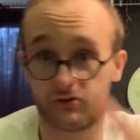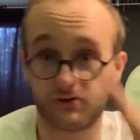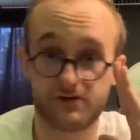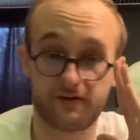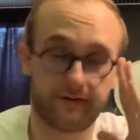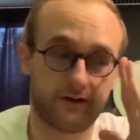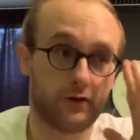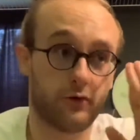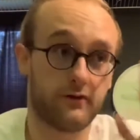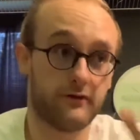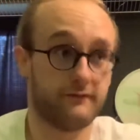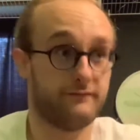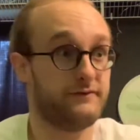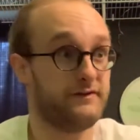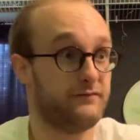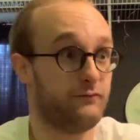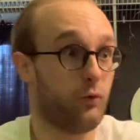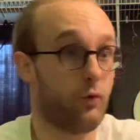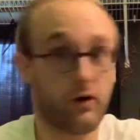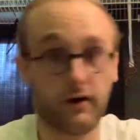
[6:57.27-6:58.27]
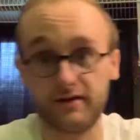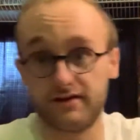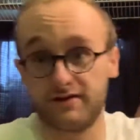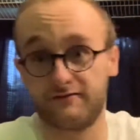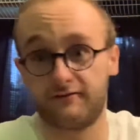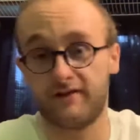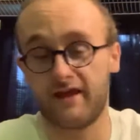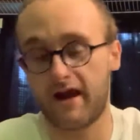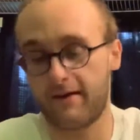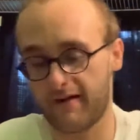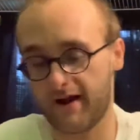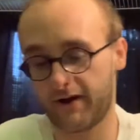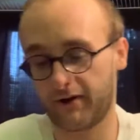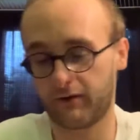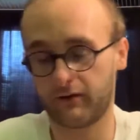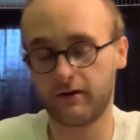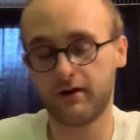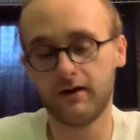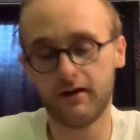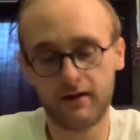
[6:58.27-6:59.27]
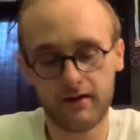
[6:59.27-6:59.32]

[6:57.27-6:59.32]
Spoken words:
or something, or the V1s for that matter.